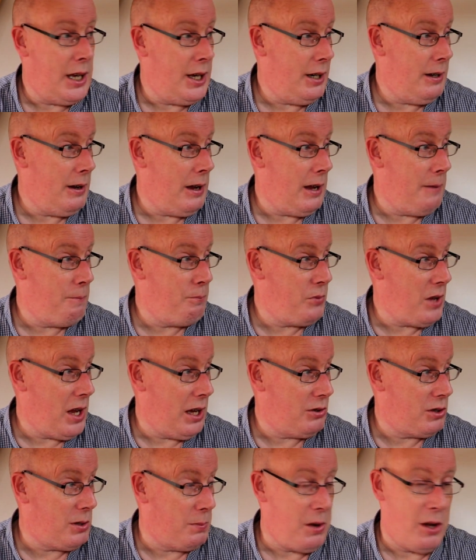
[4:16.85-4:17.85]

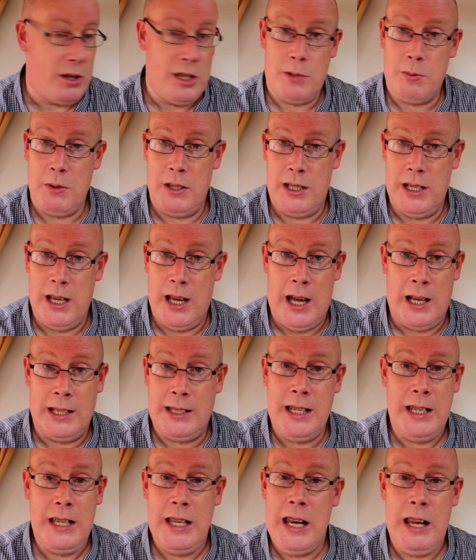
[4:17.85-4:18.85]
And to be honest with you, I
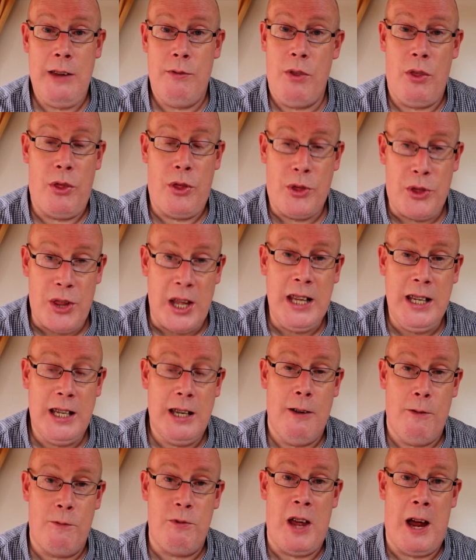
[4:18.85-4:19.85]
didn't even
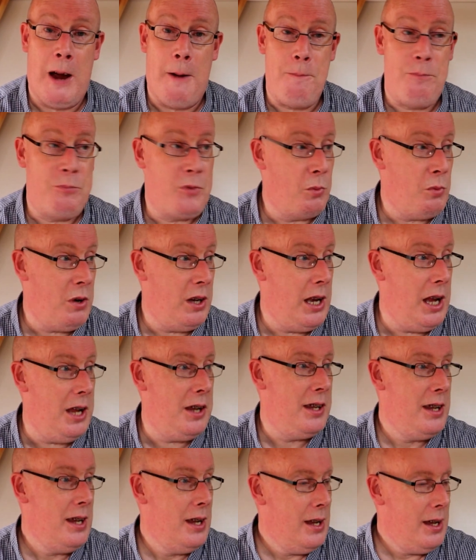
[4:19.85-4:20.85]
think of that when
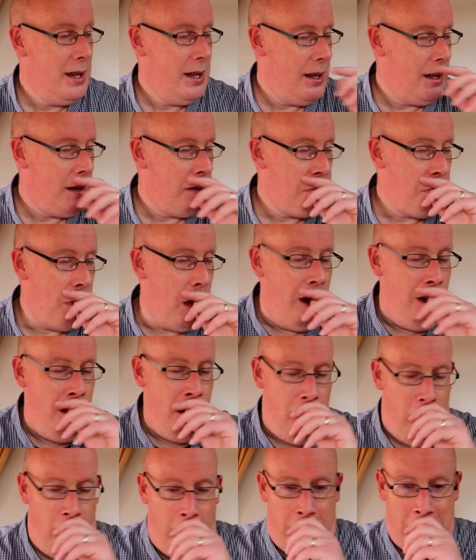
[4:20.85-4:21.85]

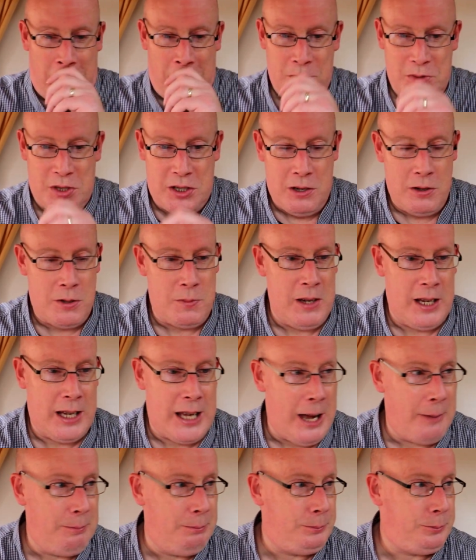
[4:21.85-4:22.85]
excuse me
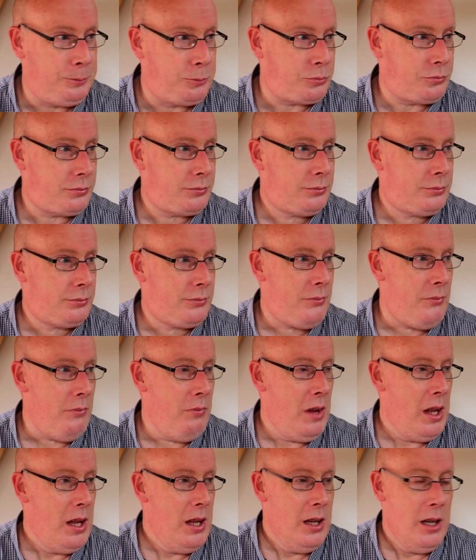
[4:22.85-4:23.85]
again,
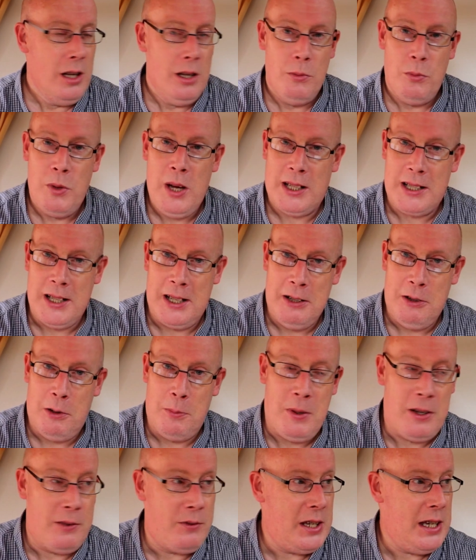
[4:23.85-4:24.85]
we had a little
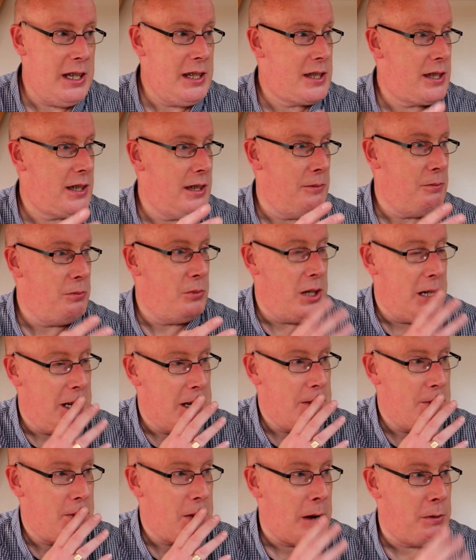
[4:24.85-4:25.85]
bit of an incident
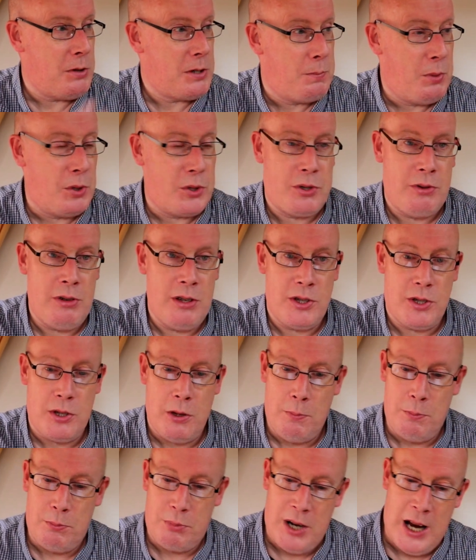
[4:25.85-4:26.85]
where I was buttering
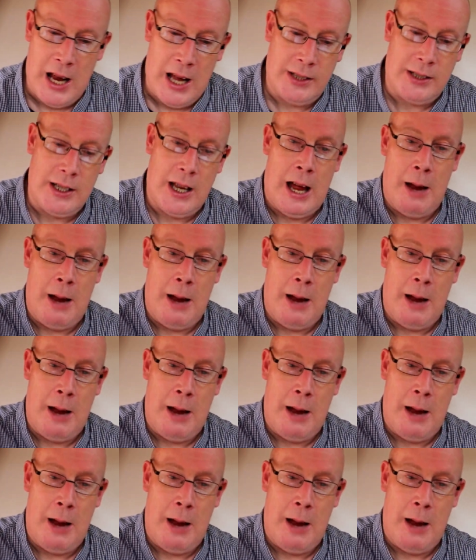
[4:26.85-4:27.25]
some bread.